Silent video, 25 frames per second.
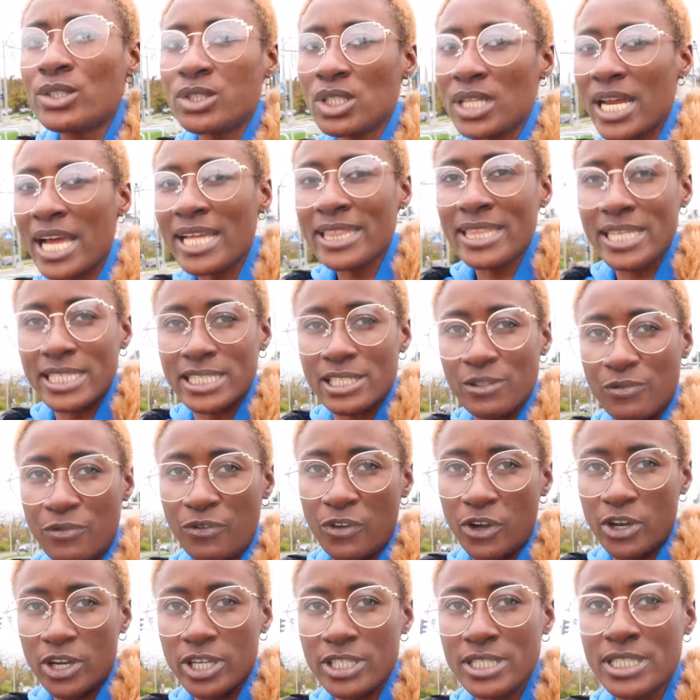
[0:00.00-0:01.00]
July
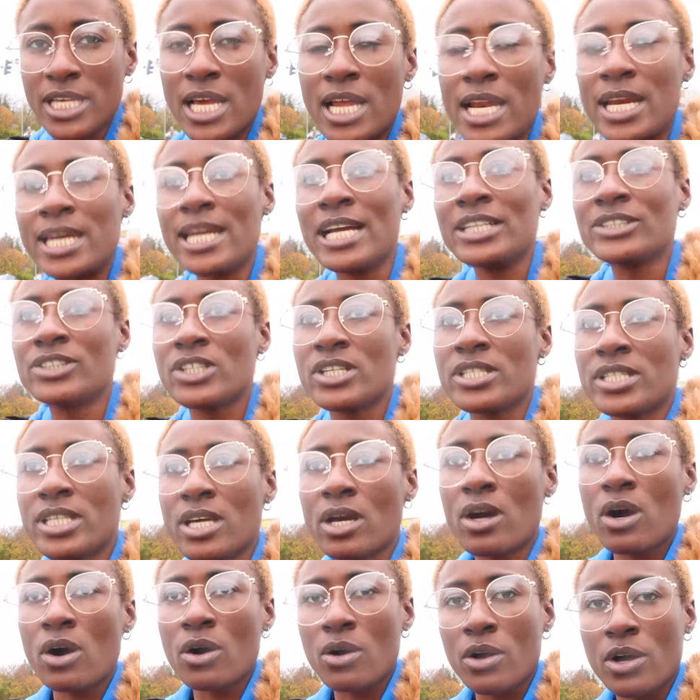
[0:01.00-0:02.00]
31st, let's just
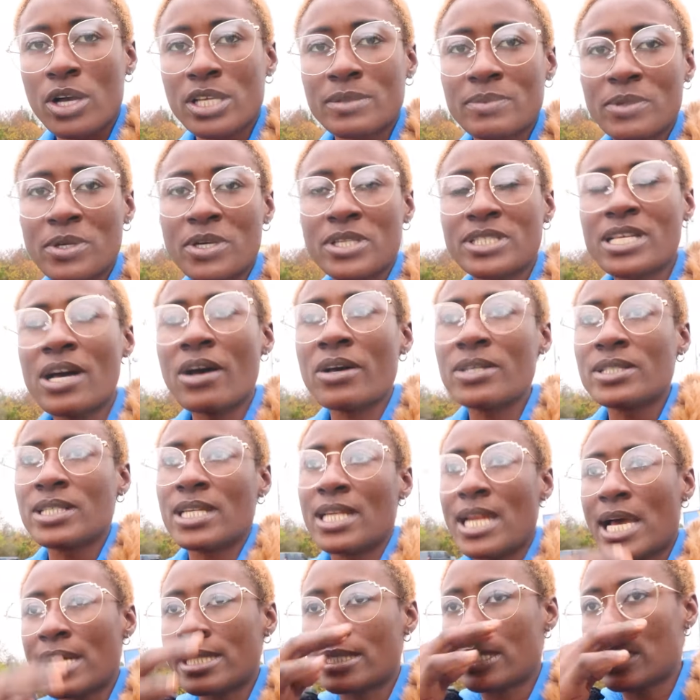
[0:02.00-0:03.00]
say August, because that was
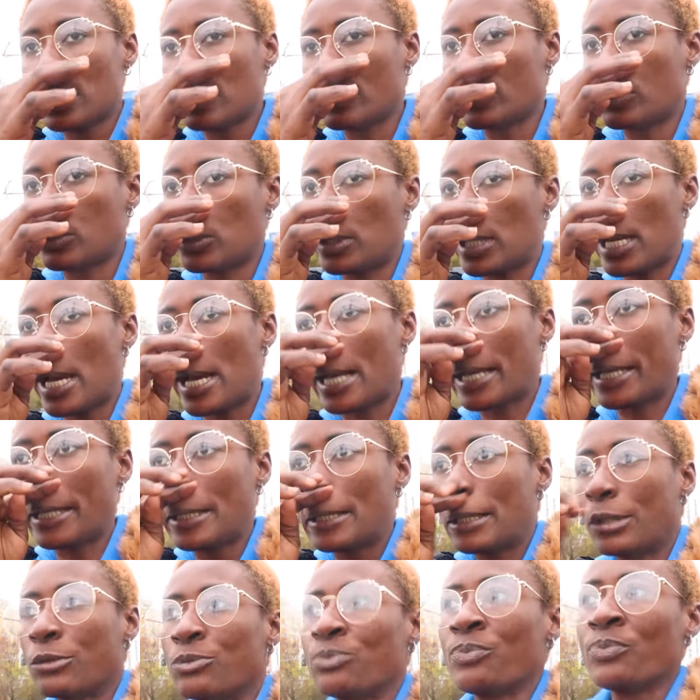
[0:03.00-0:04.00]
the last day in
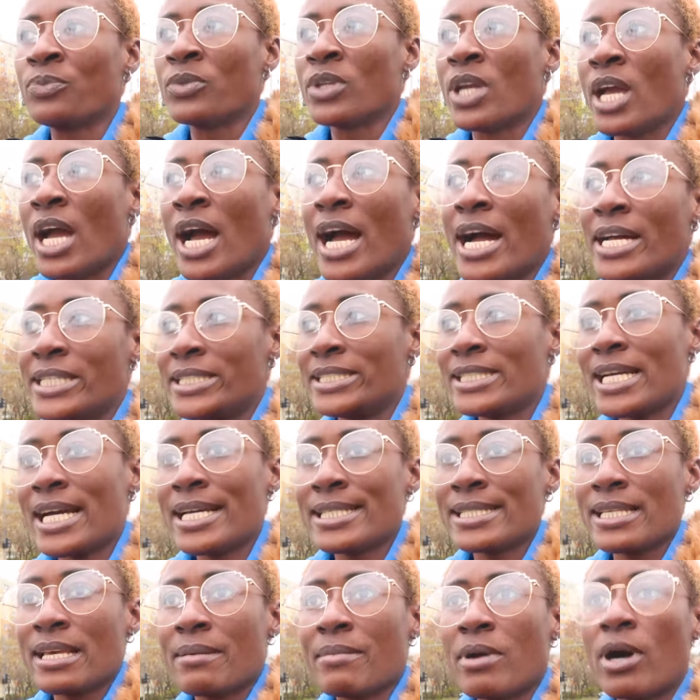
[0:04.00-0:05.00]
July. And in
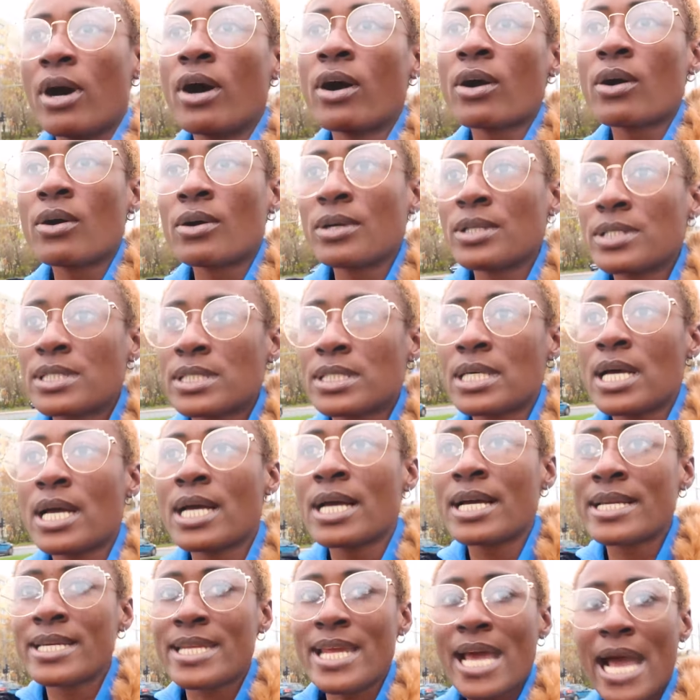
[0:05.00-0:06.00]
that same August,
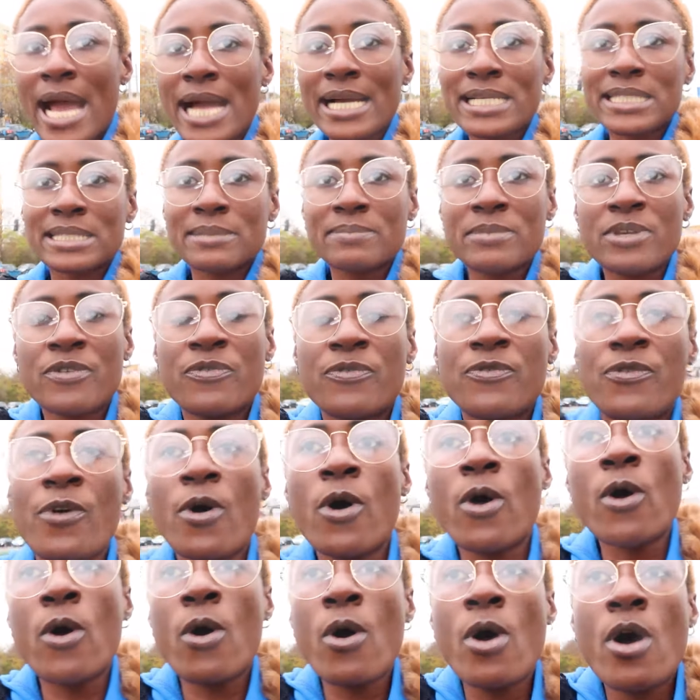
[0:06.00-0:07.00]
they asked me
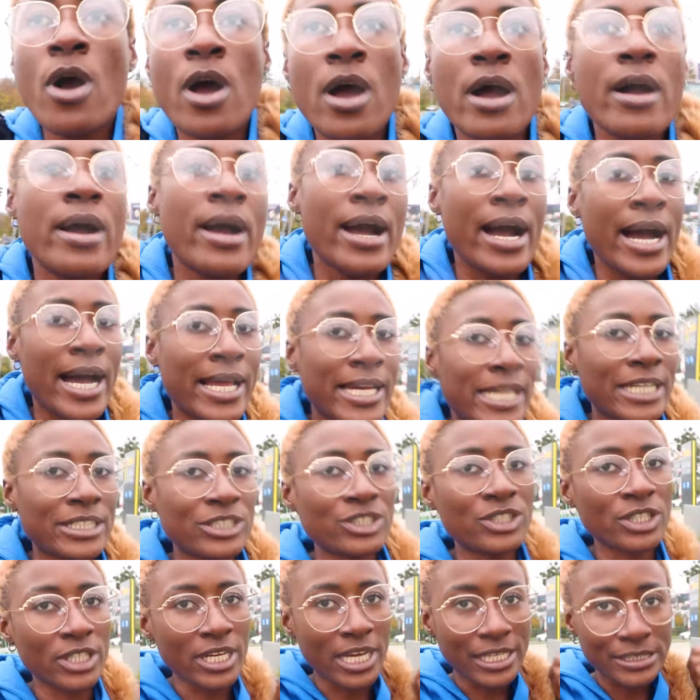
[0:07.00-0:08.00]
for an
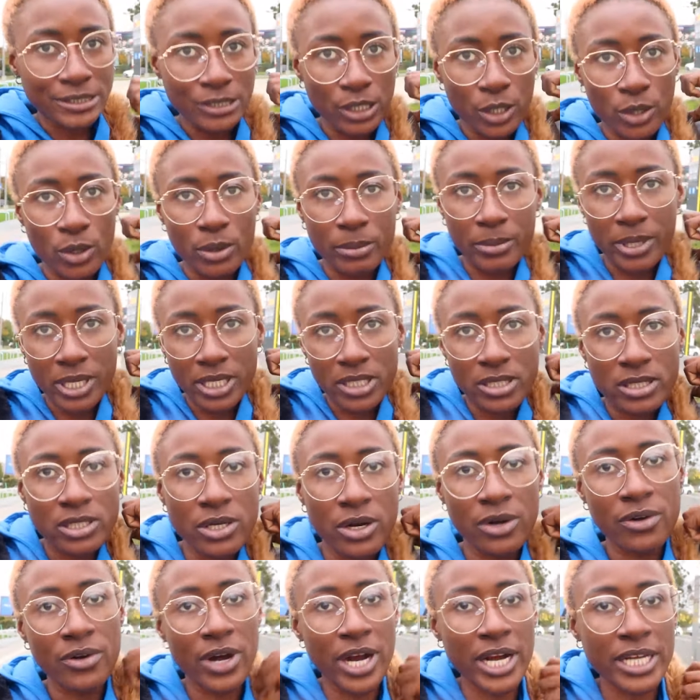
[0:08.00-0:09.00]
additional document,
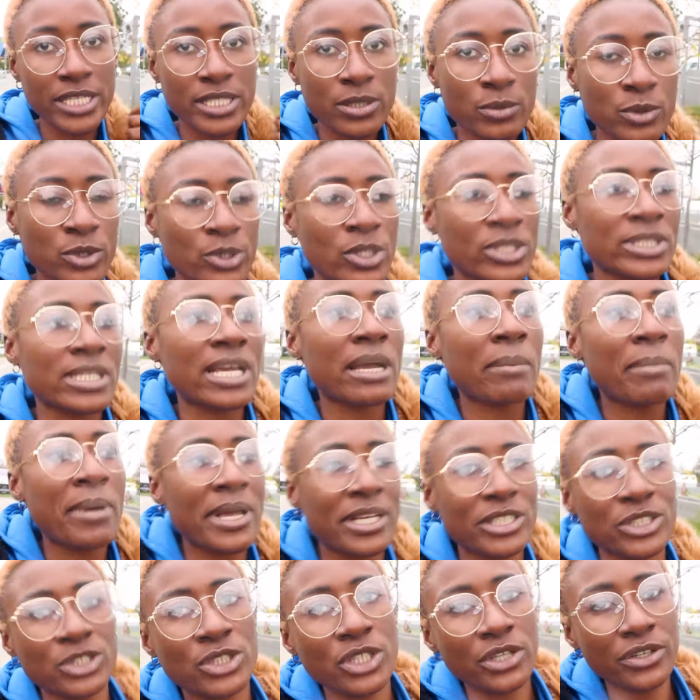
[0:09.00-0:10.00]
right? Which was like
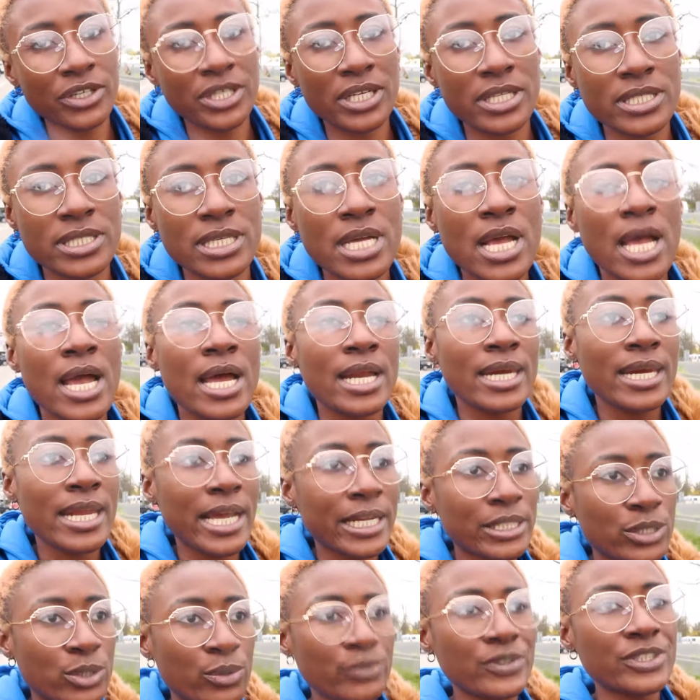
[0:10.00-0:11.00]
my insurance,
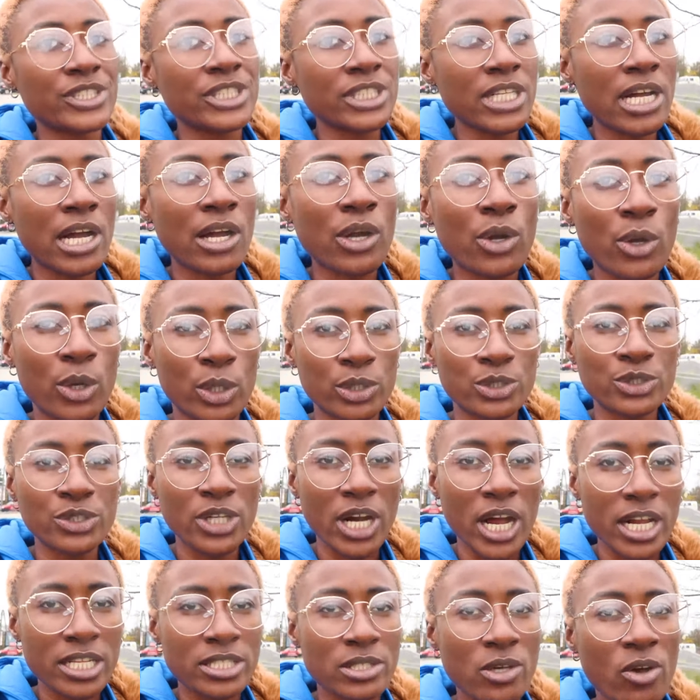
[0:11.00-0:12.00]
like the original
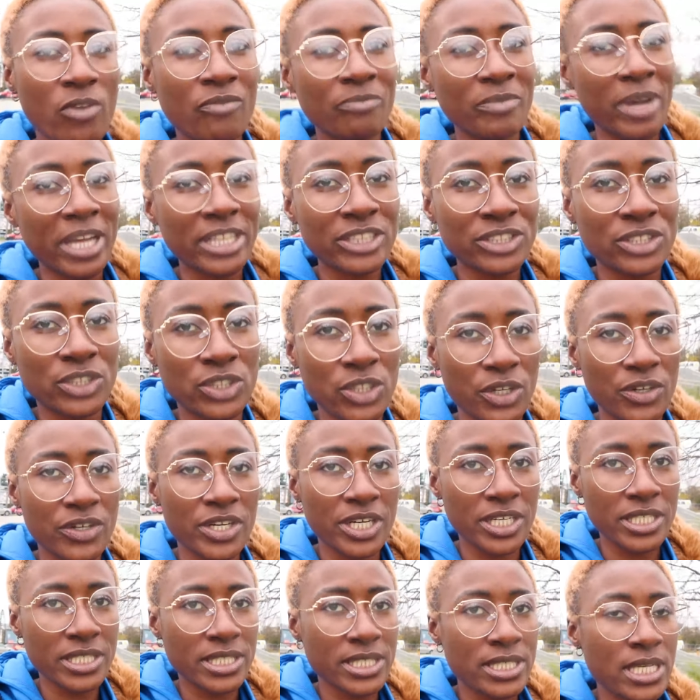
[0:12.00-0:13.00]
contract of my
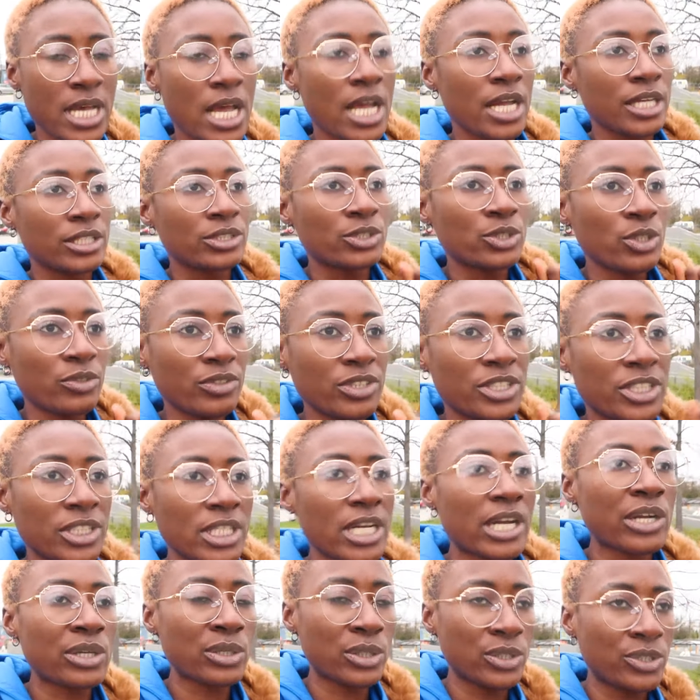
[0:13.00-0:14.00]
insurance, the
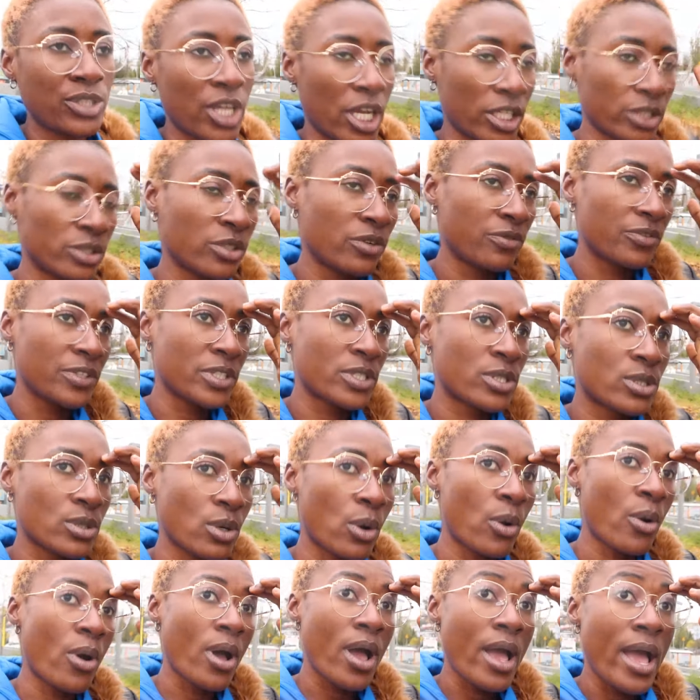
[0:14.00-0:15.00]
original contract of it.
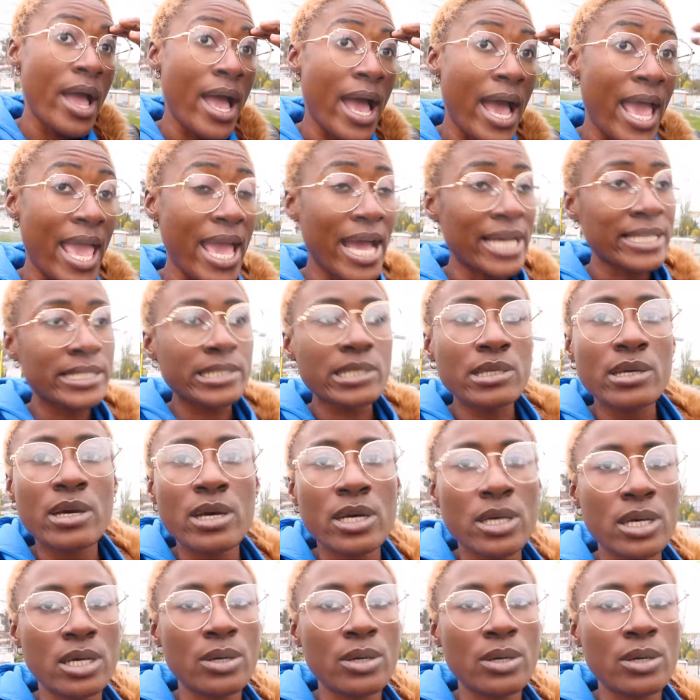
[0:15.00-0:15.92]
So I had to